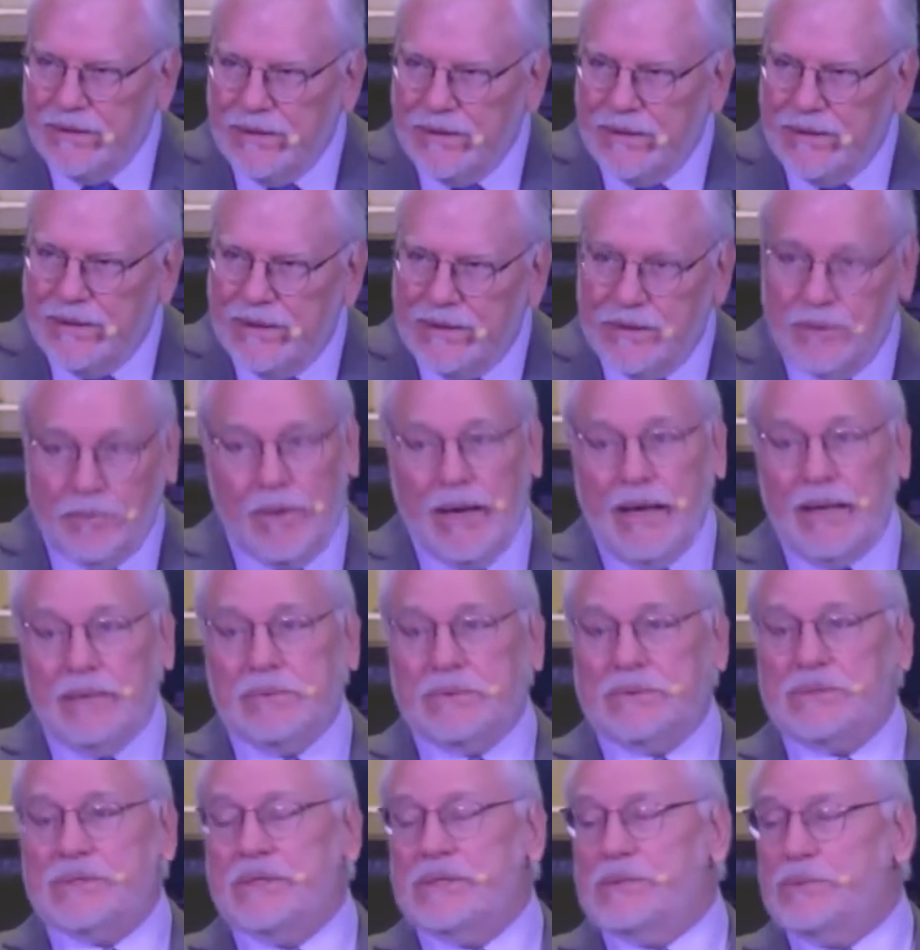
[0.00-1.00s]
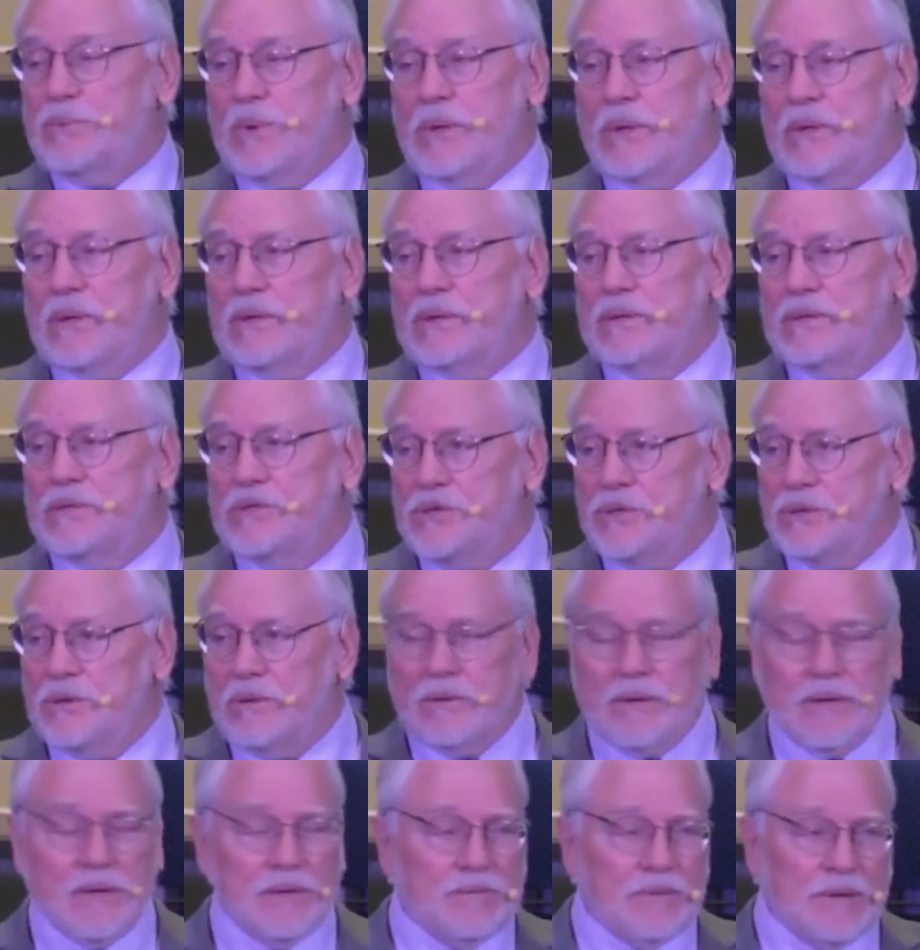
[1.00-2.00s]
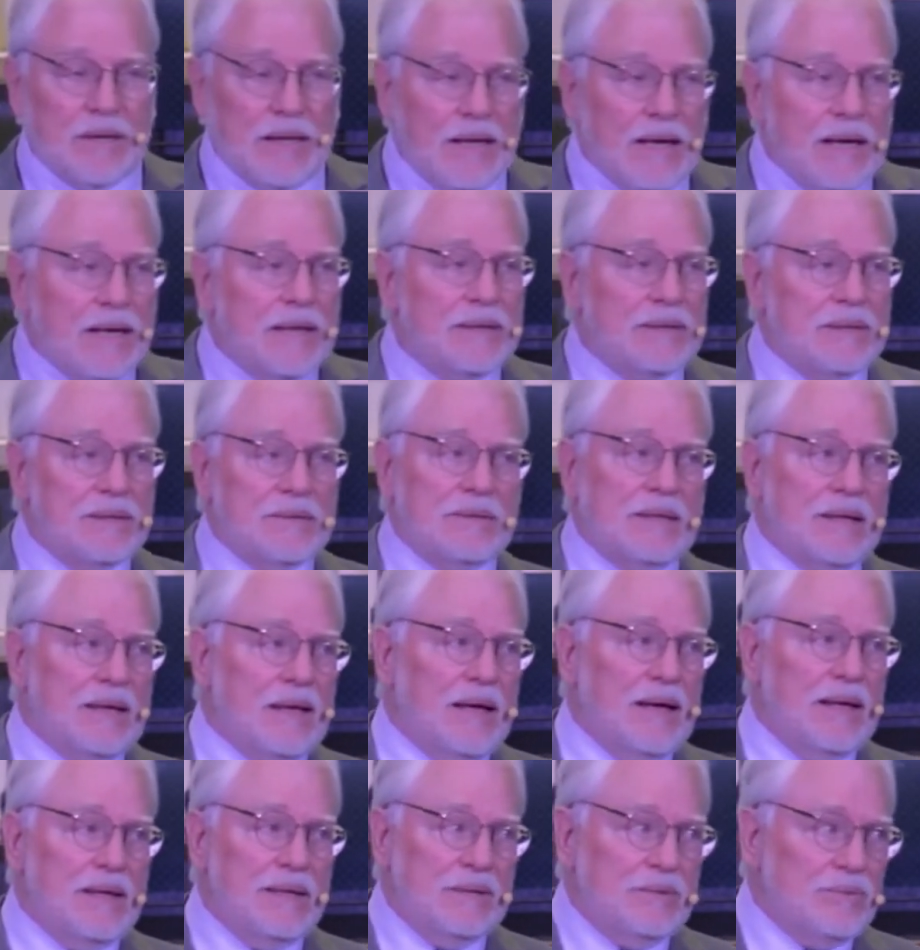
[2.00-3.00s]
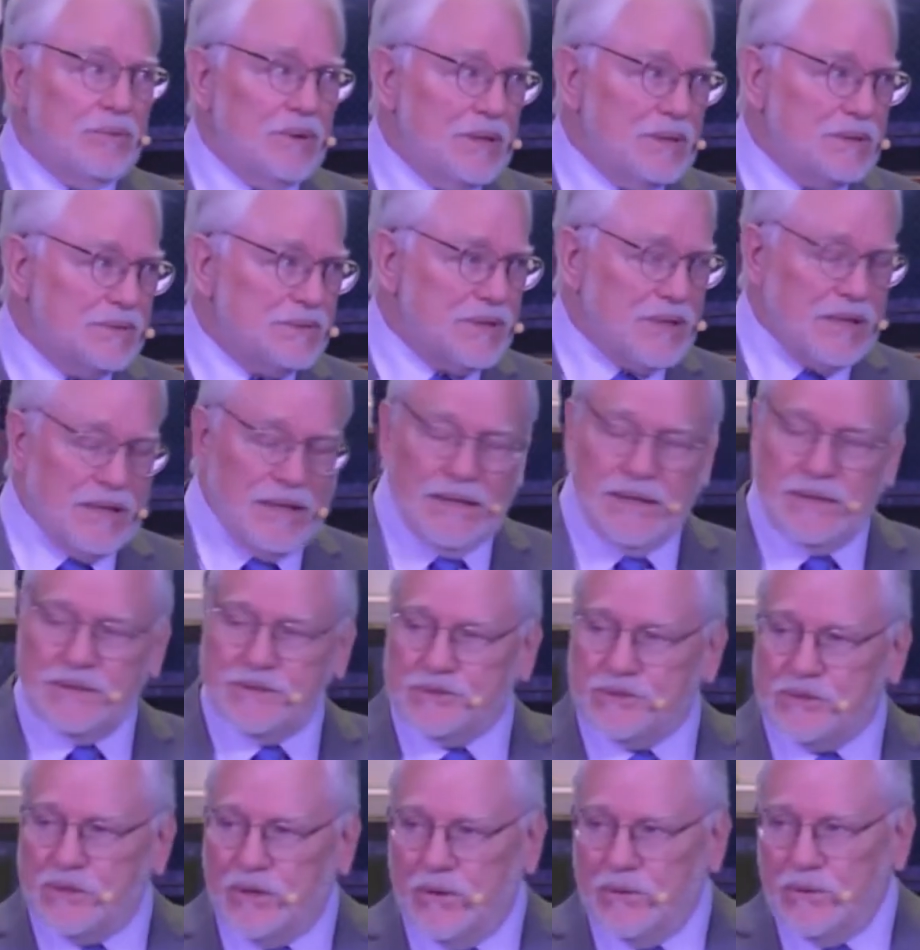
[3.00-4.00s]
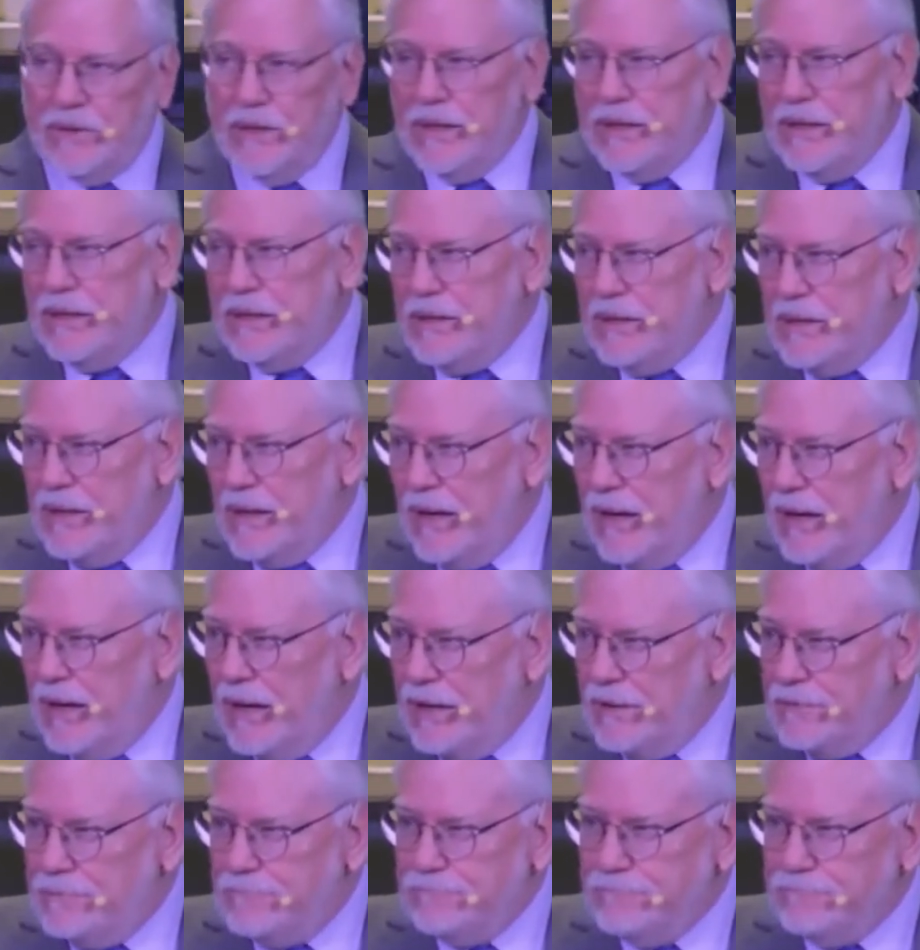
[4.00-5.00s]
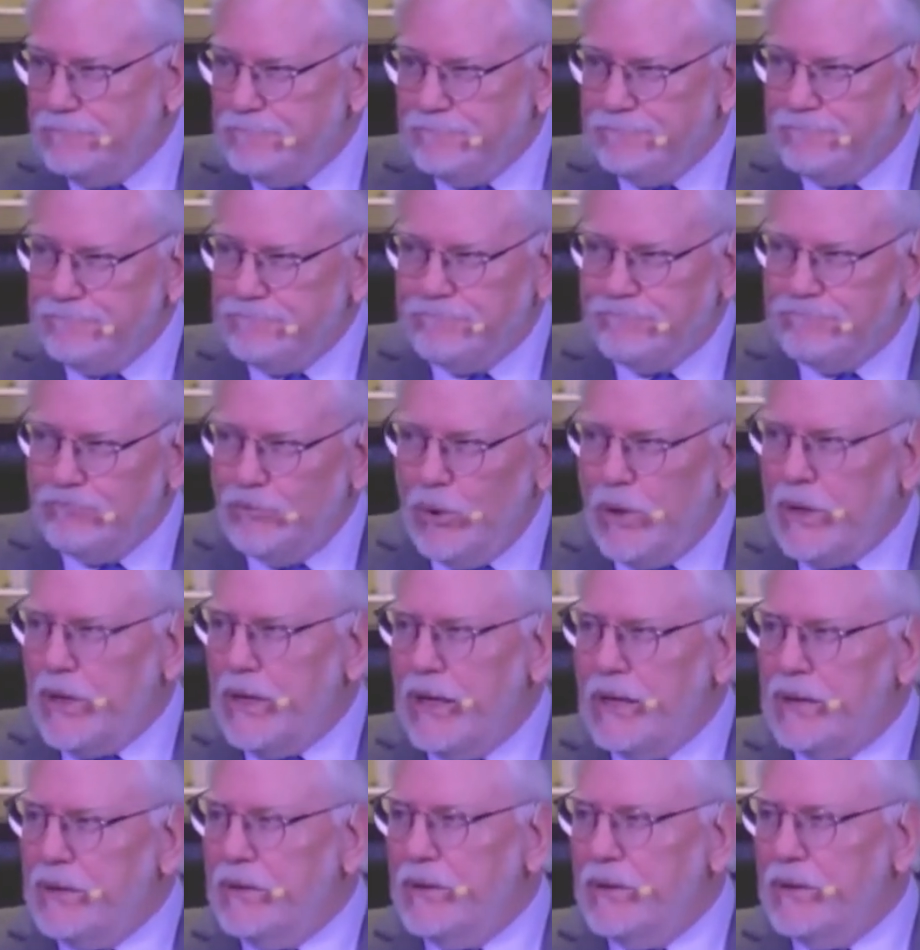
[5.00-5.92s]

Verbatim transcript: And the Bible says we're children of the light, and the light dwells in us. So um, we're not going